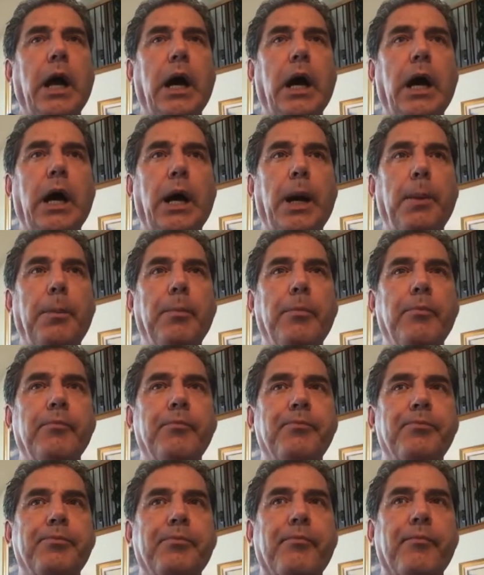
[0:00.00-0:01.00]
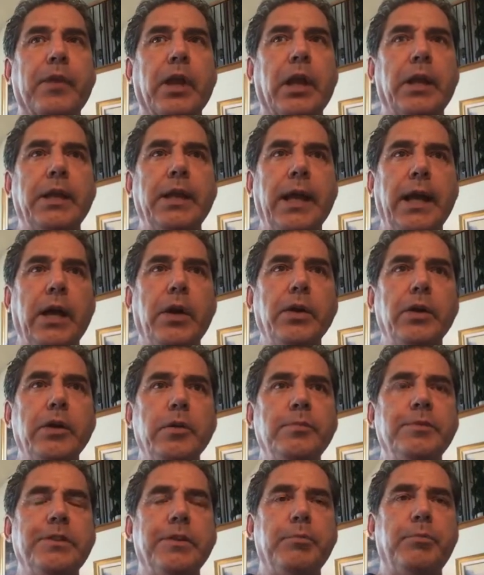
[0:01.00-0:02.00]

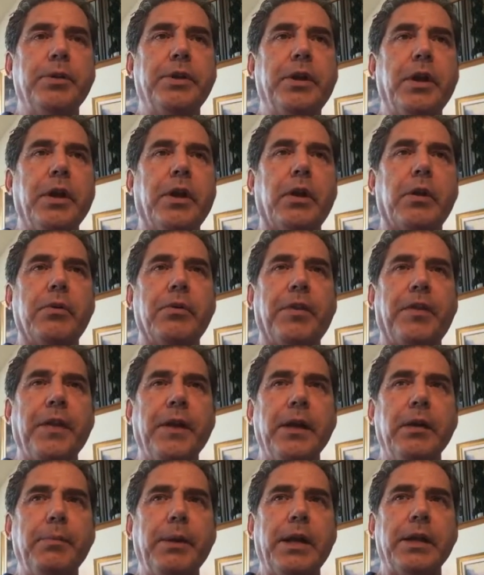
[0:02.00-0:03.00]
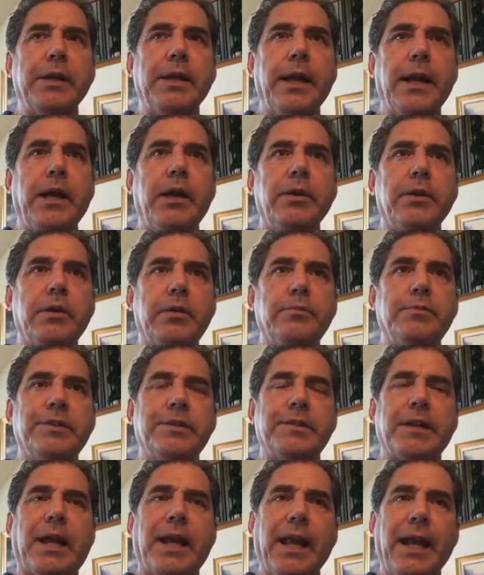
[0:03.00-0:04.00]
Townhomes in particular, the thing about townhomes
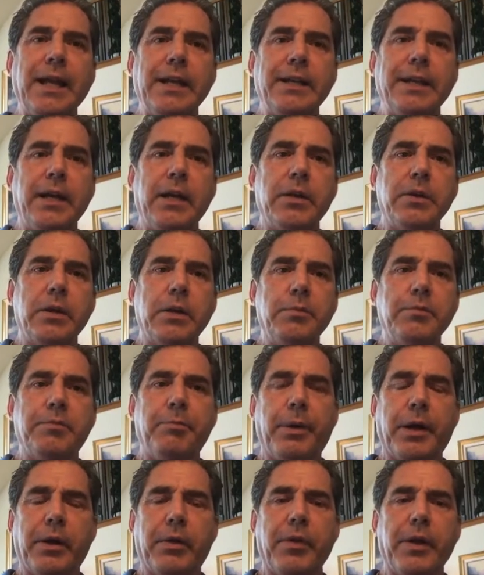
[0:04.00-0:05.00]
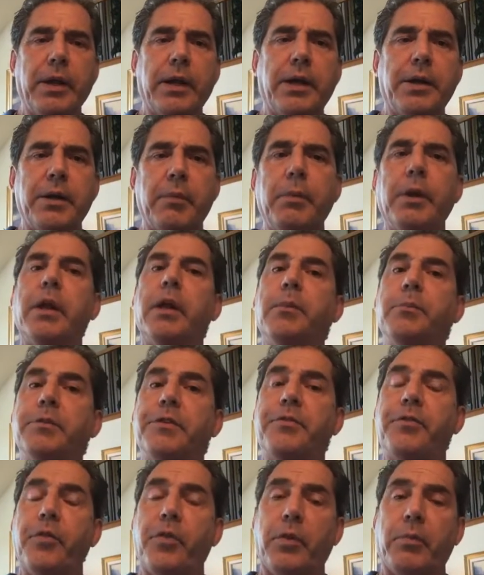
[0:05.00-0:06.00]
is I like townhomes better than
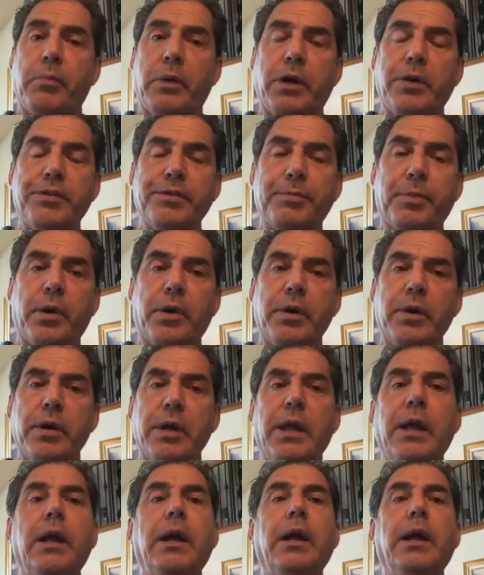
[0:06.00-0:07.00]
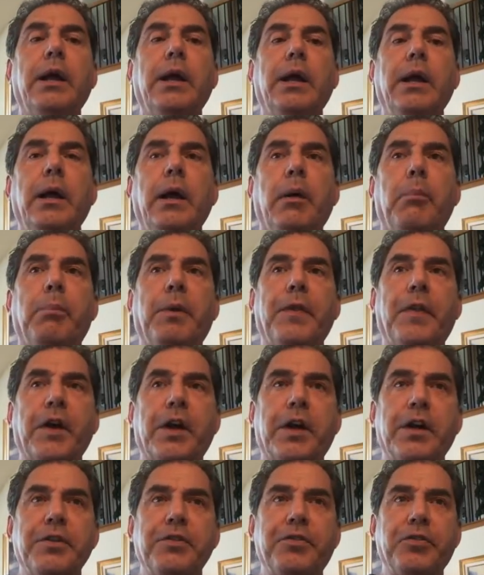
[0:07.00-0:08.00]
condominiums for the most part, but the
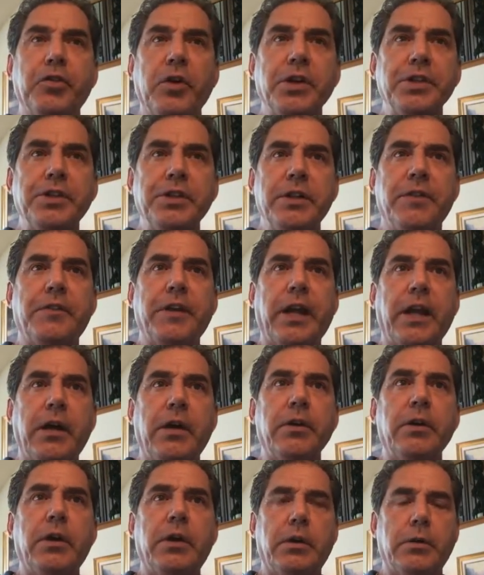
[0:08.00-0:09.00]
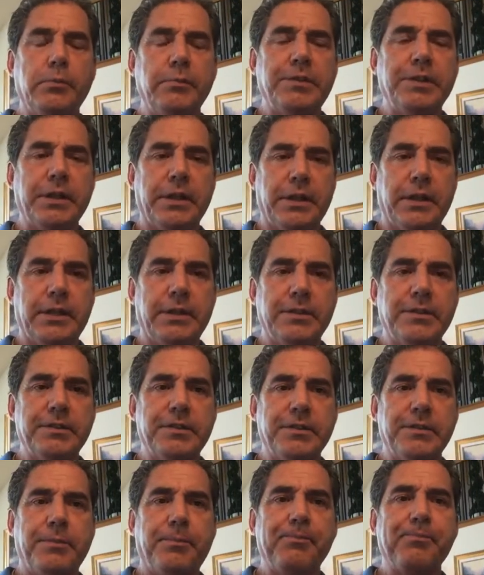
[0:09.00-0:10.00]
construction of townhomes
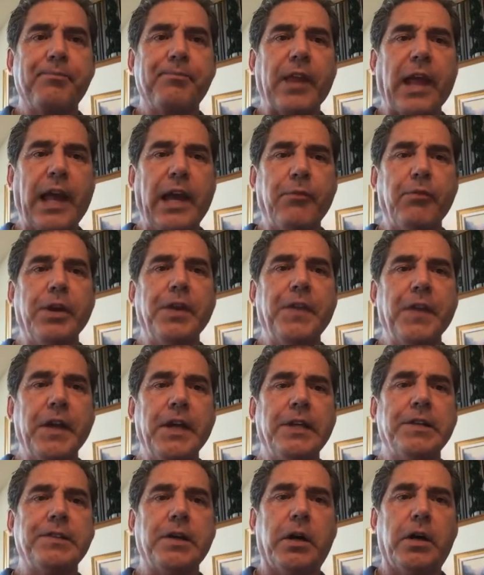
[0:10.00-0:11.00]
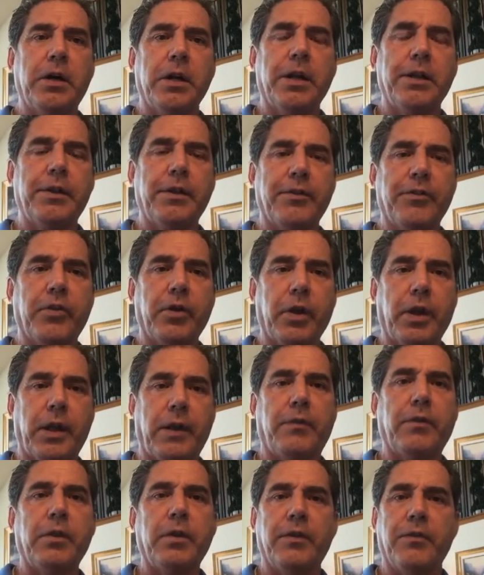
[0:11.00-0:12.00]
is everything's on a different
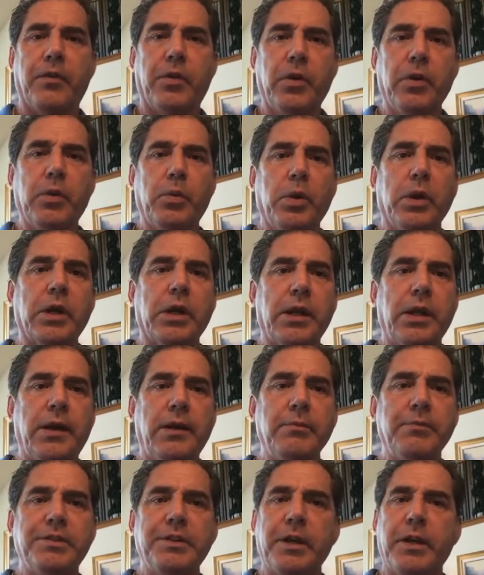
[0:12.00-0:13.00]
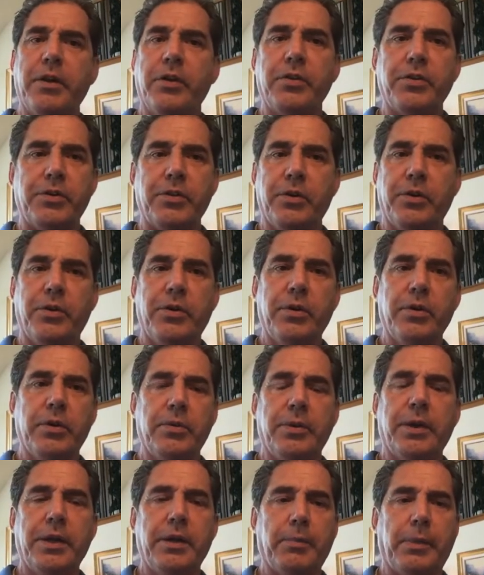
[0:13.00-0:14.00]
level. If you don't want to climb stairs, you
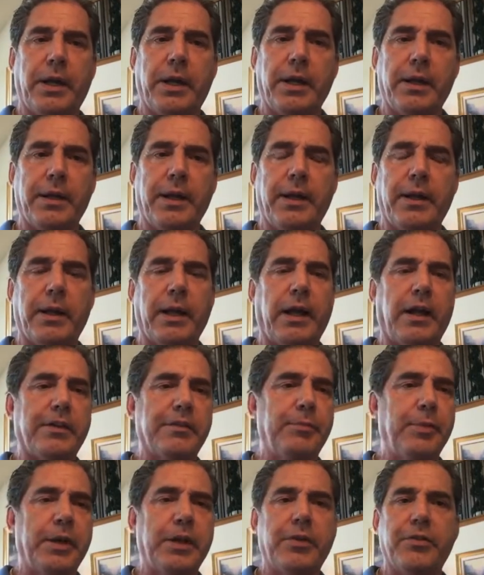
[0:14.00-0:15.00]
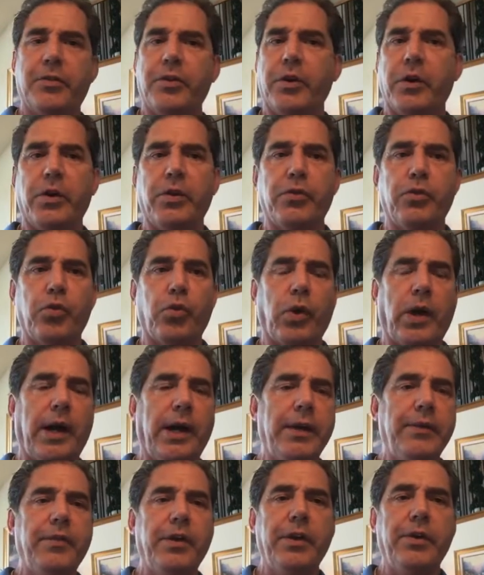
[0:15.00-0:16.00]
don't need to buy a townhouse because you're going to
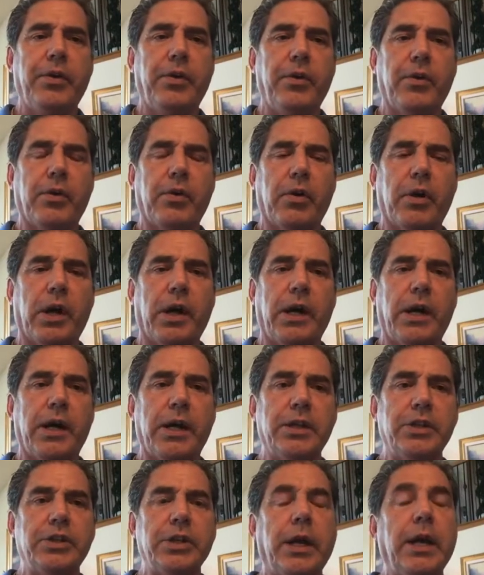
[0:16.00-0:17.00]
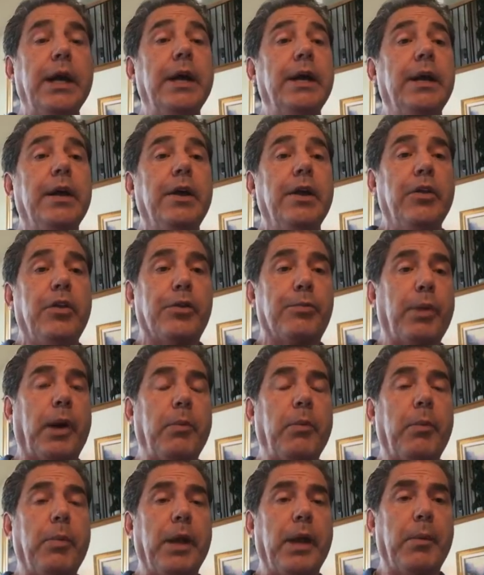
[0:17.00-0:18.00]
drive into your garage. There's
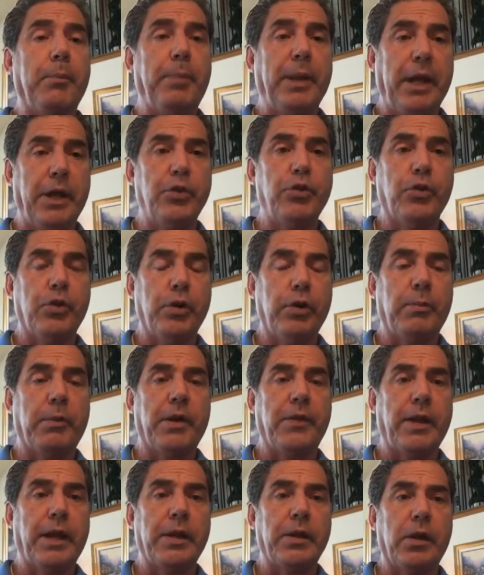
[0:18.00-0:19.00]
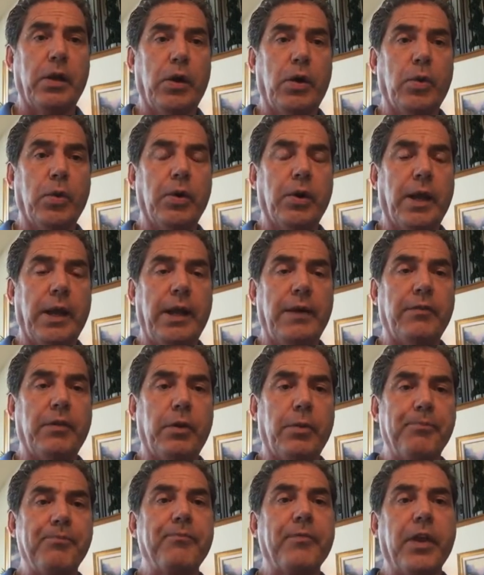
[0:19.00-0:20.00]
probably a bedroom on that lower level.